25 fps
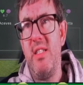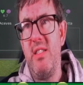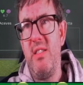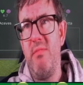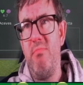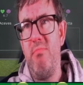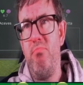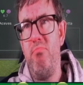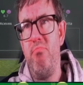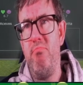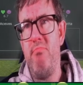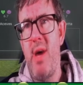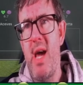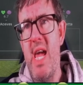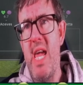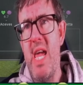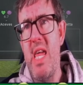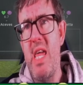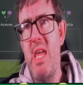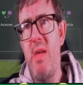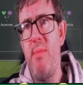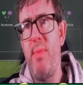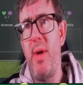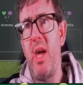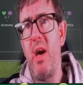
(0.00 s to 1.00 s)

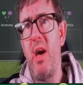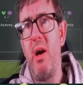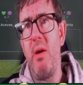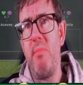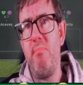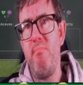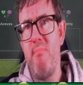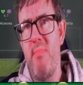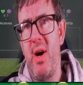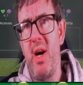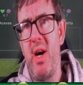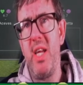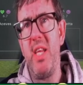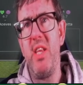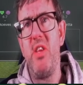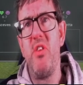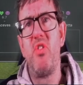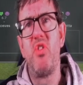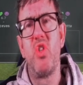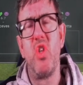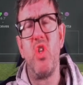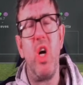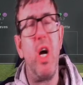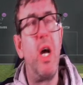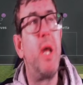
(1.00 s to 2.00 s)
maybe I might
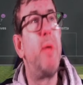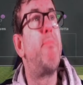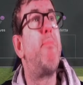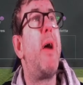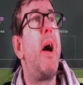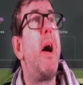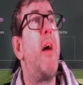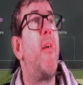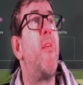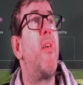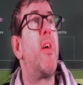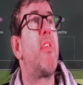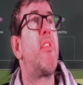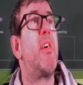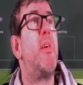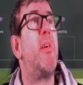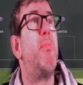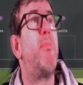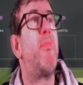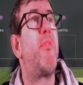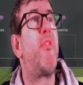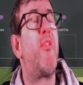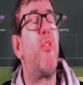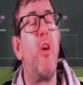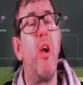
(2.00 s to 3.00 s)
try Perez
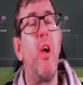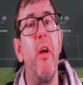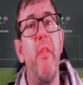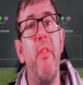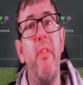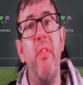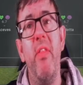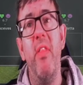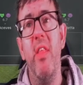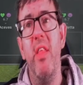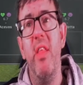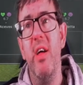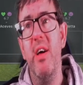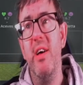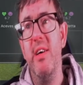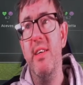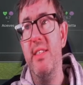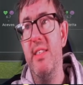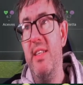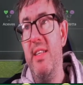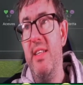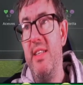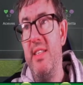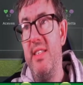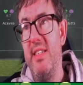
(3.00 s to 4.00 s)
up front
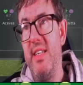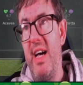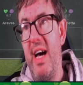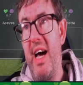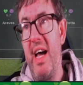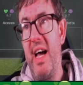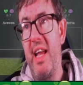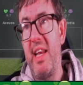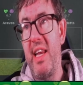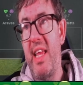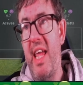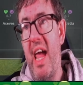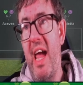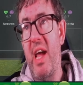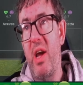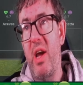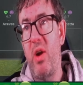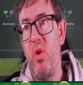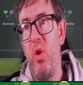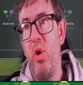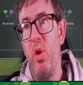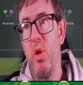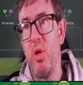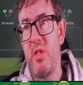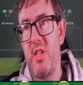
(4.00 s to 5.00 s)
and get
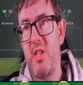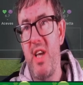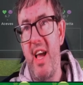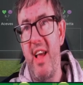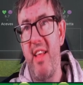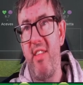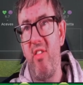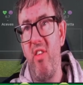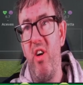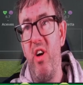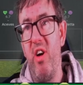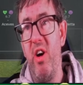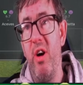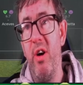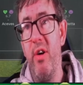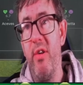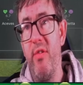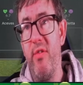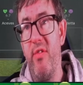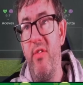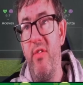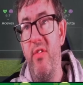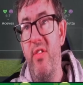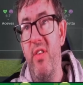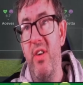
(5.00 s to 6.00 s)
Cortez
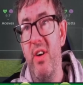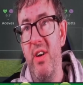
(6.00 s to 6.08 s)
off.